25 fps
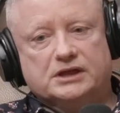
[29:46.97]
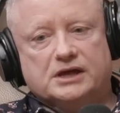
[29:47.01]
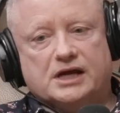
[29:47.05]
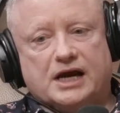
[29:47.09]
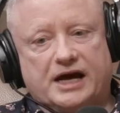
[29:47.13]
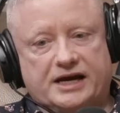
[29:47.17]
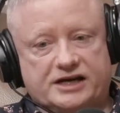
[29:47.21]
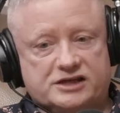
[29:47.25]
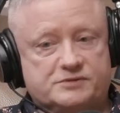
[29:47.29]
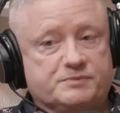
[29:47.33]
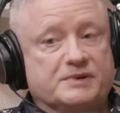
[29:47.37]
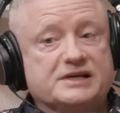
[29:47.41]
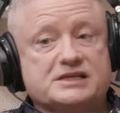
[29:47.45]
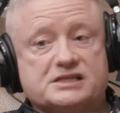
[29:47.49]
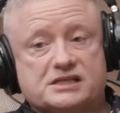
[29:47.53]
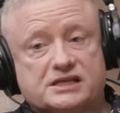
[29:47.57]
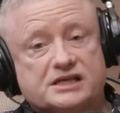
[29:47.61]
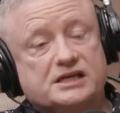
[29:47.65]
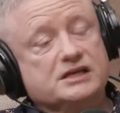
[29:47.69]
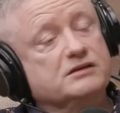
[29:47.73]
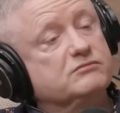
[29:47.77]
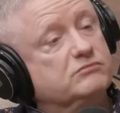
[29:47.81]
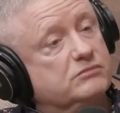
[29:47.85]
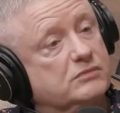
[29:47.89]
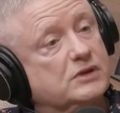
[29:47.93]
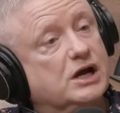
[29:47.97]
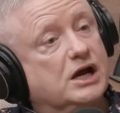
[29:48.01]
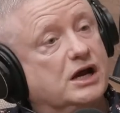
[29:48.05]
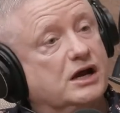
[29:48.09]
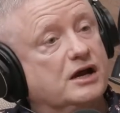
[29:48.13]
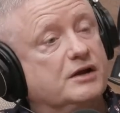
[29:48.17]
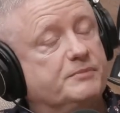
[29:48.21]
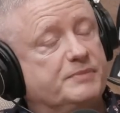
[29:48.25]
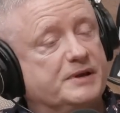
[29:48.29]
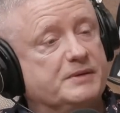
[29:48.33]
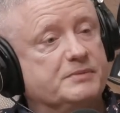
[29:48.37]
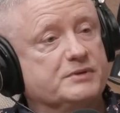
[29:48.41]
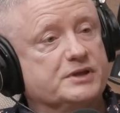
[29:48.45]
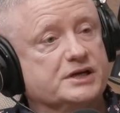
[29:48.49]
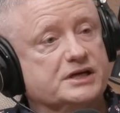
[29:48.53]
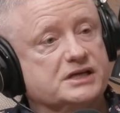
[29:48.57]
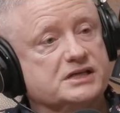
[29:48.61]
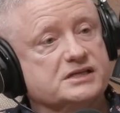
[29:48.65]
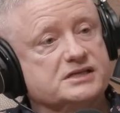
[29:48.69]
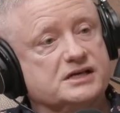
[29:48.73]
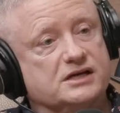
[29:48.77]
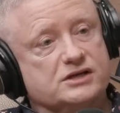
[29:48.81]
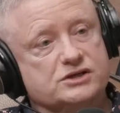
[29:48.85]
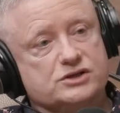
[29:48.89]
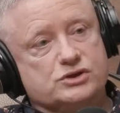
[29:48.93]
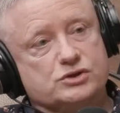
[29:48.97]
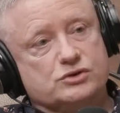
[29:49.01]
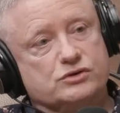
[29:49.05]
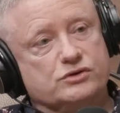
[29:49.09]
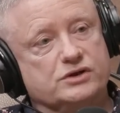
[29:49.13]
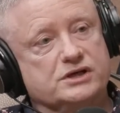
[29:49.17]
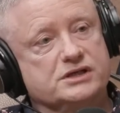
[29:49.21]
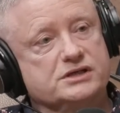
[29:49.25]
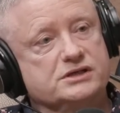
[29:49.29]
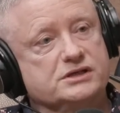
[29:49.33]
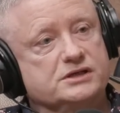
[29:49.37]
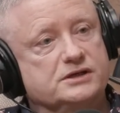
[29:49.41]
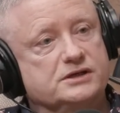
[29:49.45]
and especially people that can tell stories.